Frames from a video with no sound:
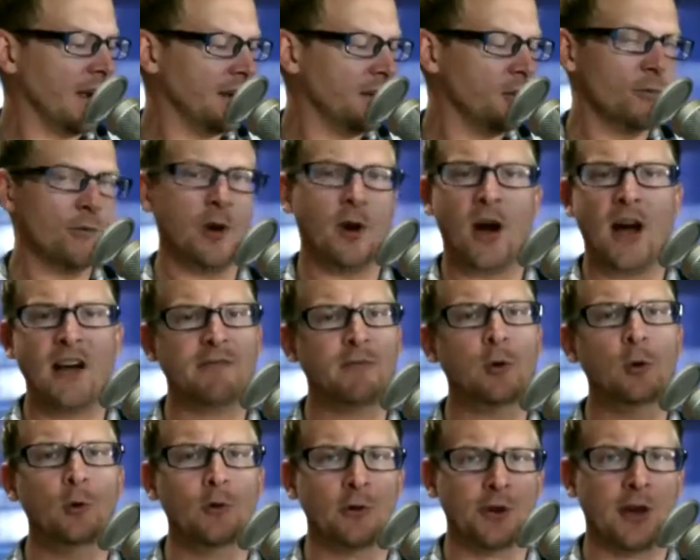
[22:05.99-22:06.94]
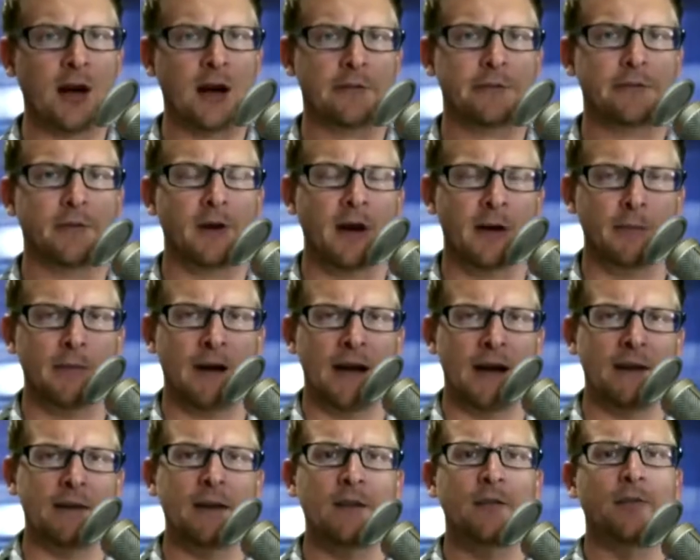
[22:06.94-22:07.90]
I don't know. I've cooled off on
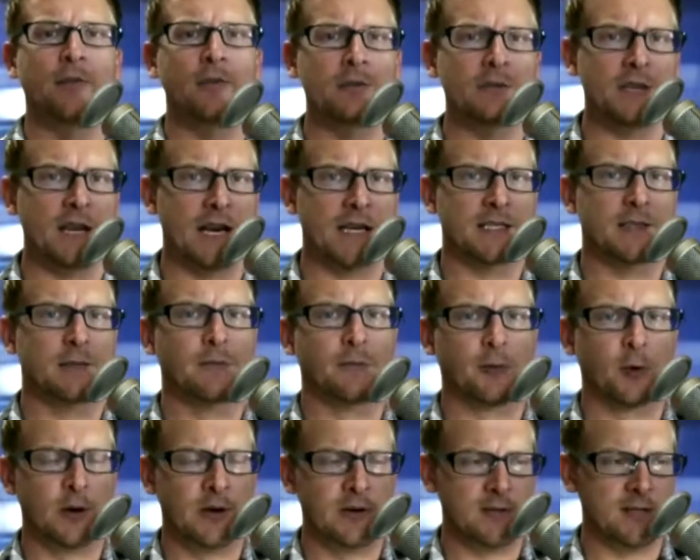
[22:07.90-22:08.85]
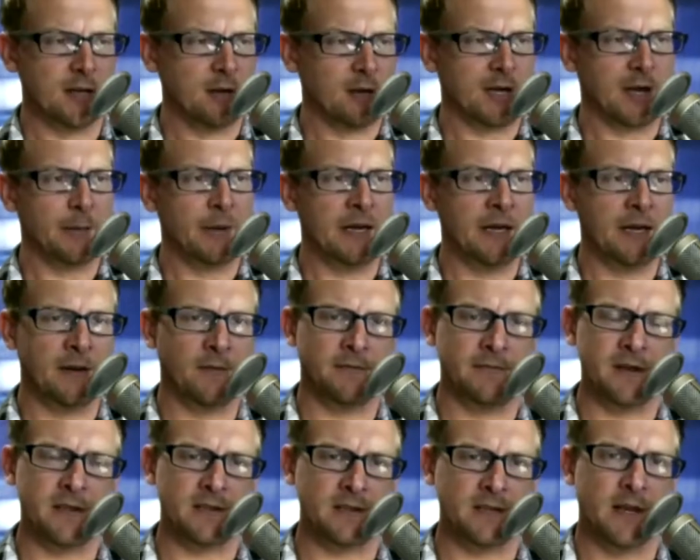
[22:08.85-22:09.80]
my enthusiasm for Intel coming in and
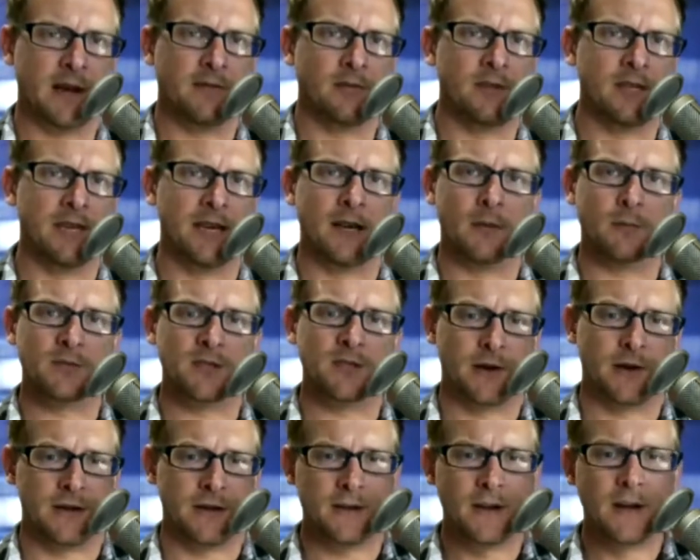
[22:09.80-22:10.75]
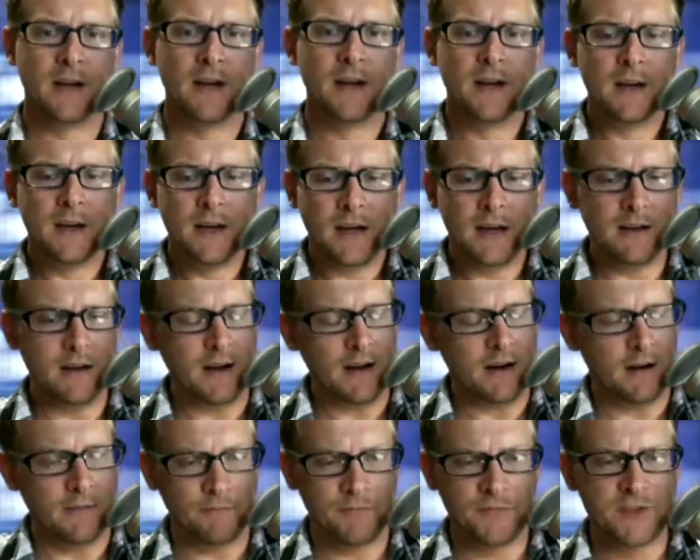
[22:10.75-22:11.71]
fixing everything. Yeah. I'm starting.
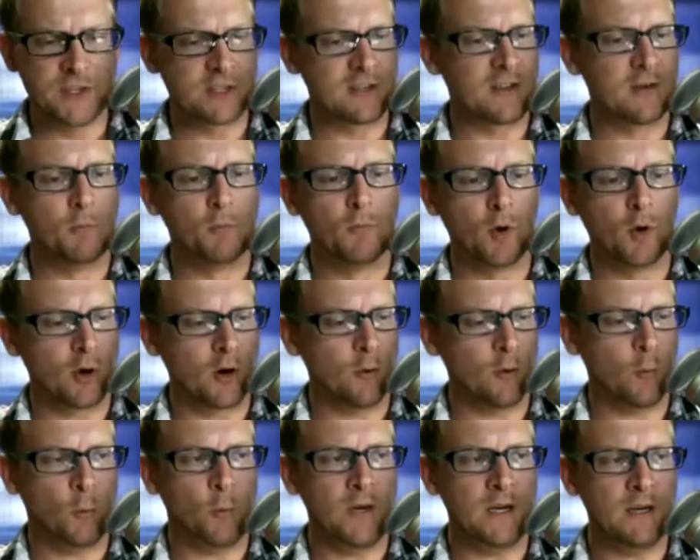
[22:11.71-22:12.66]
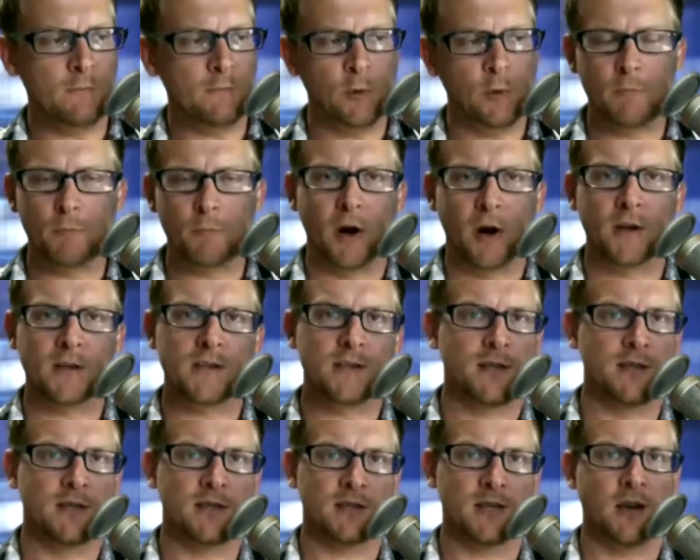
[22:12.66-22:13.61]
Yeah, just the more we we parse
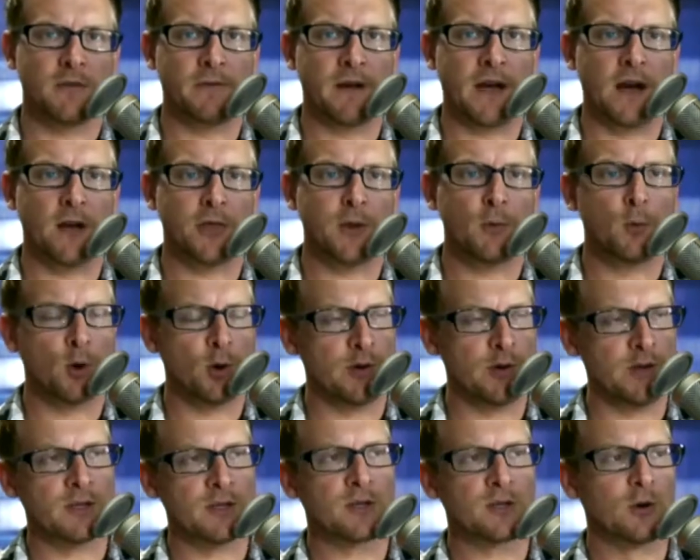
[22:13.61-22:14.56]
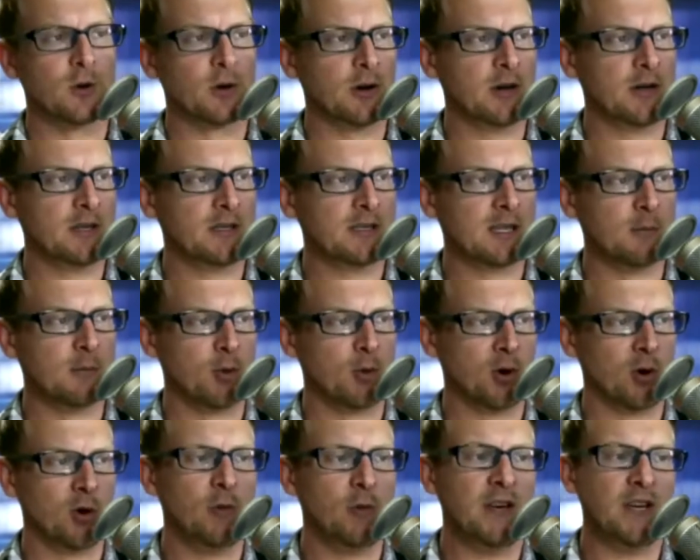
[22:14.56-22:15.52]
this stuff out, the more these stories, the
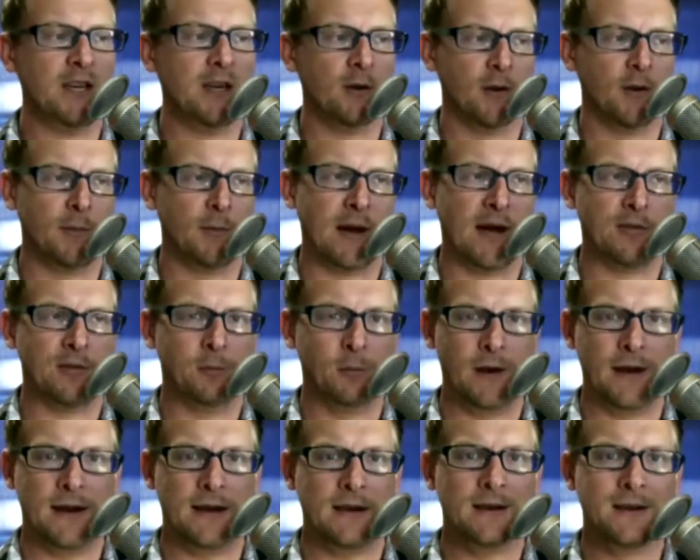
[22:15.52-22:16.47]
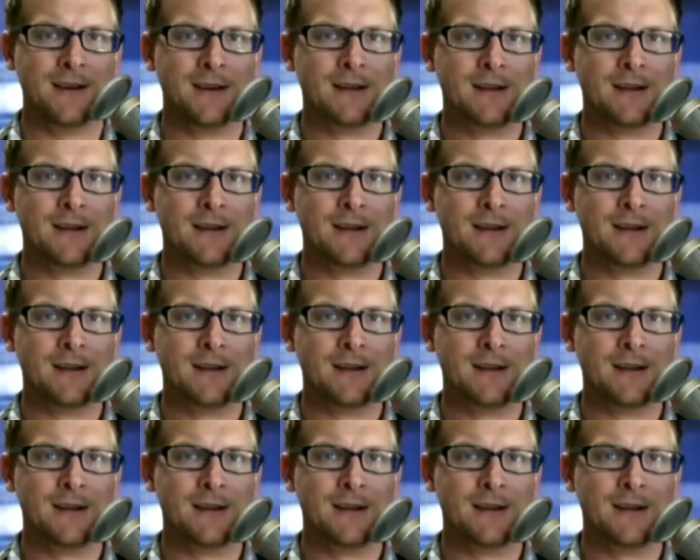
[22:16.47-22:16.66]
more we hear about the way,